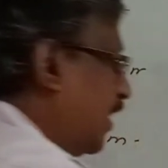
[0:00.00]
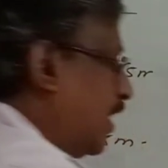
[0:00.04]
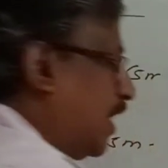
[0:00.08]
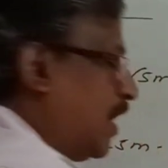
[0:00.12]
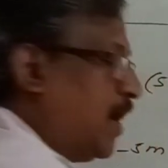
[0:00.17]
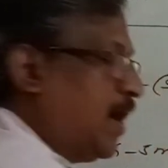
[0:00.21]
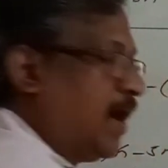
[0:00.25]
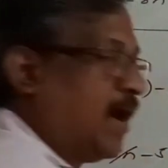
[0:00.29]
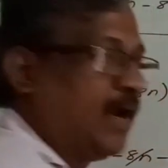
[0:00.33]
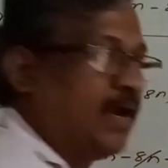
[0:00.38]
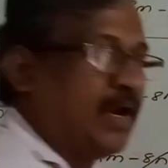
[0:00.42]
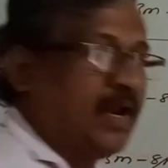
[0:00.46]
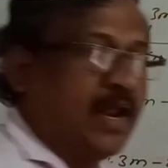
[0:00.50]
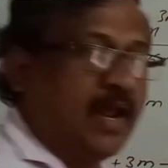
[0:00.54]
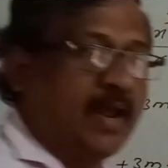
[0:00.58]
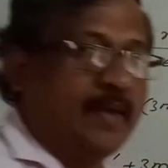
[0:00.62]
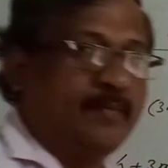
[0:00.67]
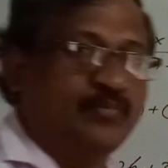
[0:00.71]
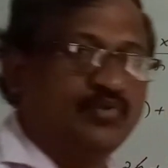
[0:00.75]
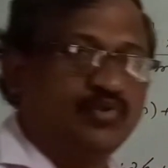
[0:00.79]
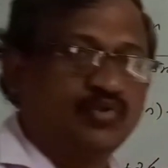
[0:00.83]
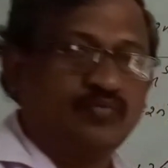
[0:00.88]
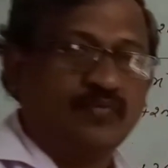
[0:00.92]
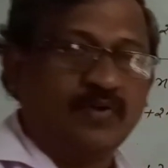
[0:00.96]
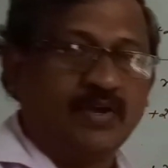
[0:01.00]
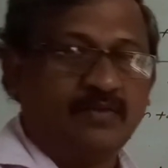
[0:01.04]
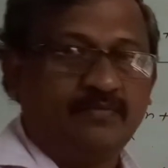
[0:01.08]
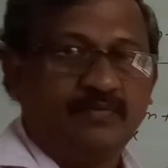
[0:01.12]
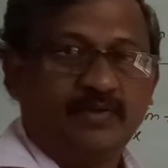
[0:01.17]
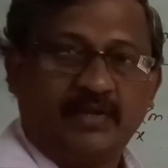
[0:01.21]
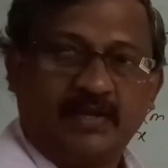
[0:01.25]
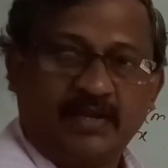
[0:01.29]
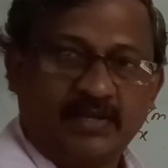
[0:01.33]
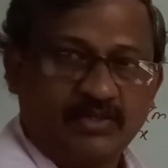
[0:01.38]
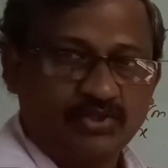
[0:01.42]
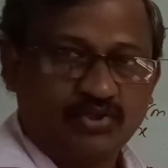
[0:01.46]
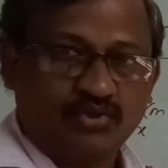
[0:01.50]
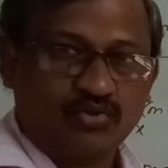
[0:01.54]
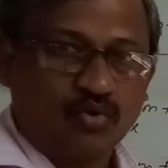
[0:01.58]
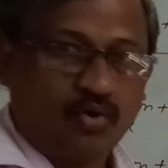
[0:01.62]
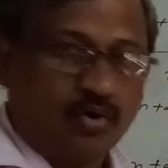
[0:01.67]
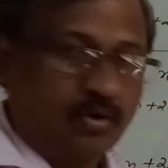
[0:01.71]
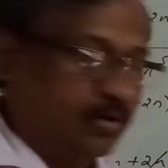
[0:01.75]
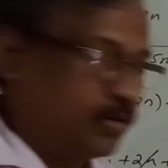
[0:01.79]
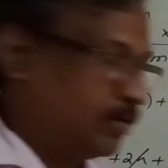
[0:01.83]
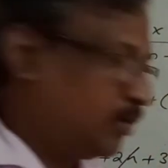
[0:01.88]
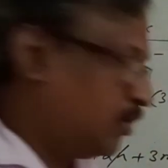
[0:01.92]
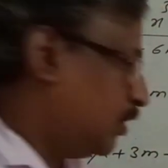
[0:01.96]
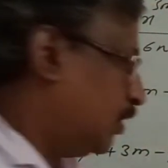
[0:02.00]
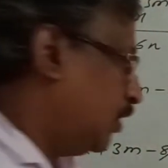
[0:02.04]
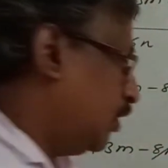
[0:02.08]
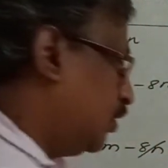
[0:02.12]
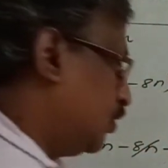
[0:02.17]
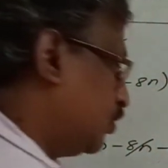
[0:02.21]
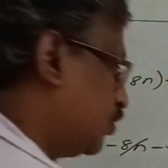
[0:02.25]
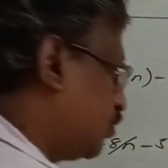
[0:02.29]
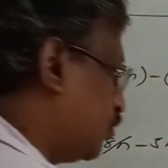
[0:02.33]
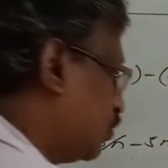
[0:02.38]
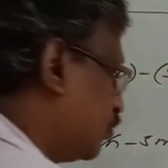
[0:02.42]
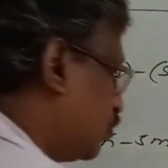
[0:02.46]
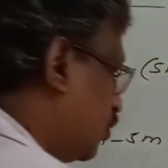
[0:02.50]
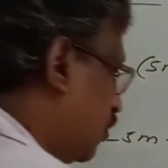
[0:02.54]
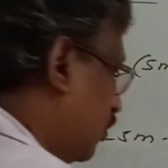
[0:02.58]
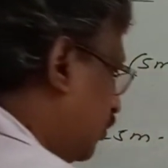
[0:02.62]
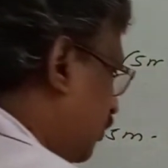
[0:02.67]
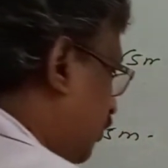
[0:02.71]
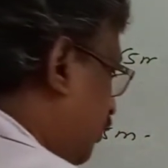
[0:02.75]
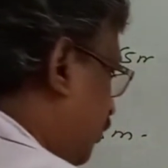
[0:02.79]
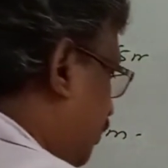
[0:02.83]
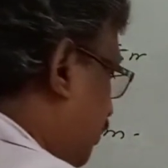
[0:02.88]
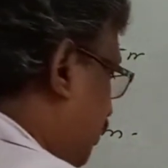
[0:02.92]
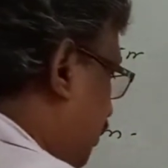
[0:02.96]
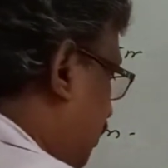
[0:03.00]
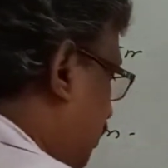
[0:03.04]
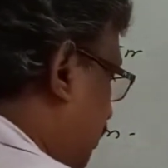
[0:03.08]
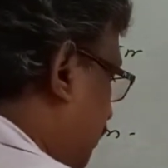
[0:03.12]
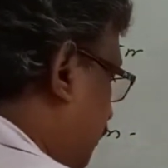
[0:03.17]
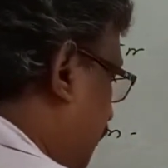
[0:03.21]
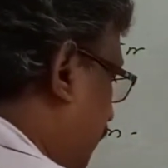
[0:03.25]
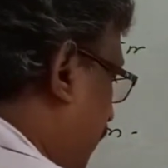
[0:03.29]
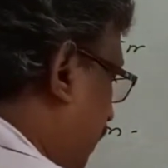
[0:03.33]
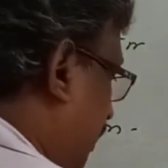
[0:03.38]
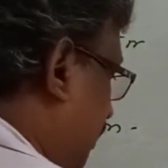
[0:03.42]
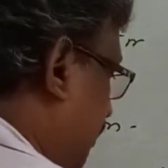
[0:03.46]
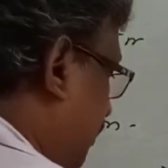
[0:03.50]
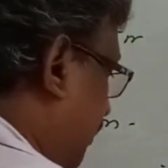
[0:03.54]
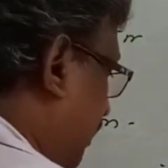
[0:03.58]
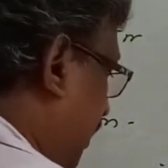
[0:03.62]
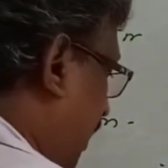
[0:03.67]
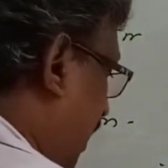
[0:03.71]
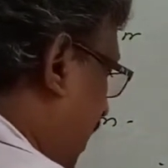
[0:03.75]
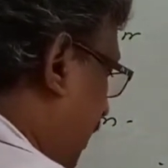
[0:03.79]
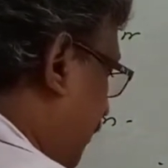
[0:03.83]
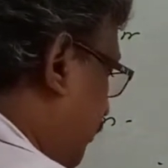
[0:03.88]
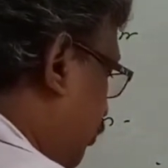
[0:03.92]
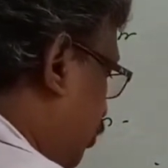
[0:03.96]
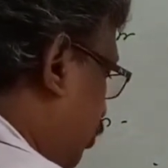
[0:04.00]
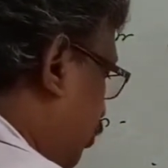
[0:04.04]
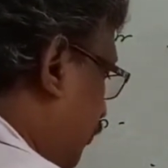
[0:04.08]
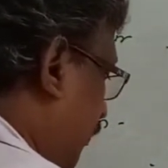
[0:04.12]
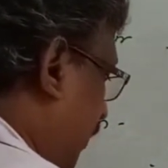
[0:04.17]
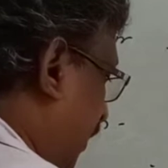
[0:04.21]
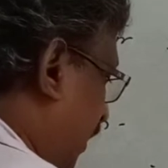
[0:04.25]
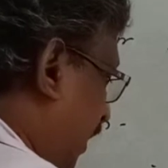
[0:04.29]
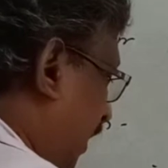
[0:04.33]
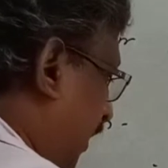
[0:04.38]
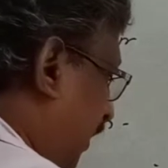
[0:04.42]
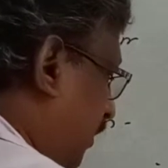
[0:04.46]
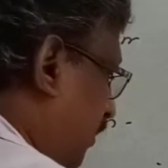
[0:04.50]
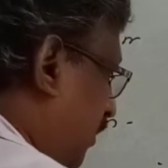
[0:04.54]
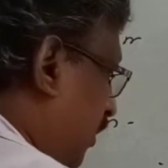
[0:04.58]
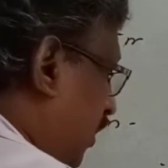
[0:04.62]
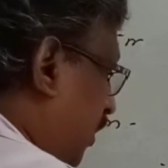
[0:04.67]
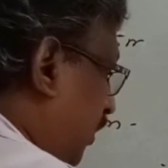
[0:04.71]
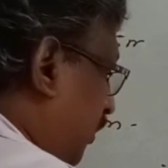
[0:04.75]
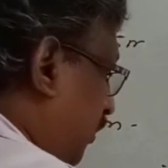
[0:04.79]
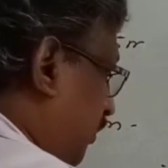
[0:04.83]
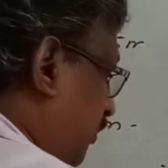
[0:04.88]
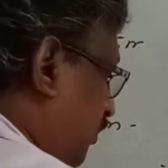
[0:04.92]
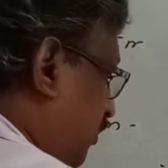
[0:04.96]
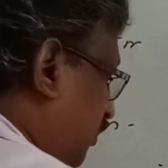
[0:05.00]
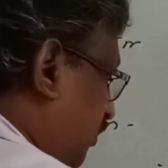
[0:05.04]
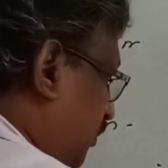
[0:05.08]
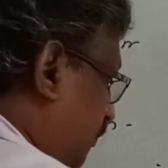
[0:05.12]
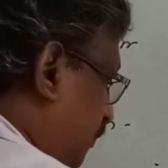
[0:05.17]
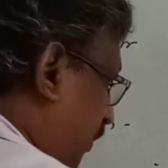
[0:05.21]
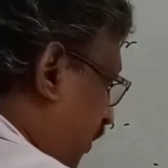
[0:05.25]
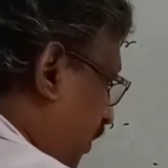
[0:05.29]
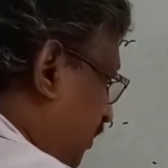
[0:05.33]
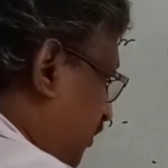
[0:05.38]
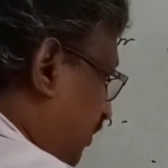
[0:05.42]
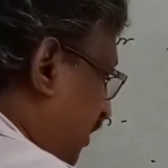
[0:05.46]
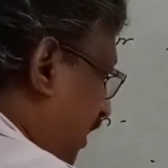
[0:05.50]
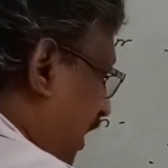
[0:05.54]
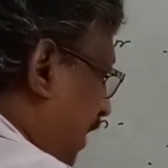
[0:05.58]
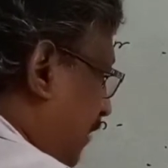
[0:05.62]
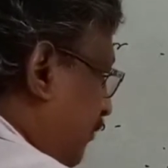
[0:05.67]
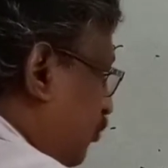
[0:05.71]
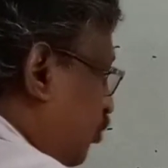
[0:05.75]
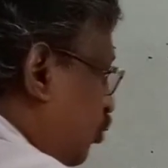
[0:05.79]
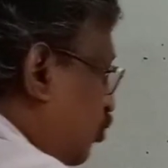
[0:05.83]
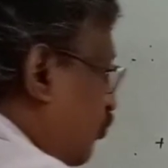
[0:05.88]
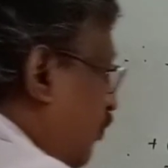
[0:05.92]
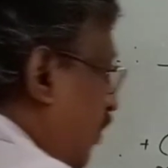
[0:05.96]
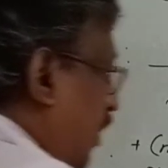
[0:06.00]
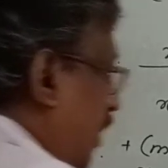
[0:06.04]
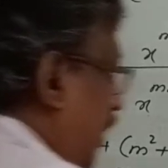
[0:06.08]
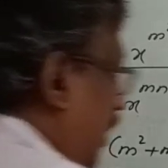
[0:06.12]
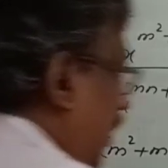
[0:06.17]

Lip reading: and m square we can solve. So solve this. This is plus m square, right? This is plus m square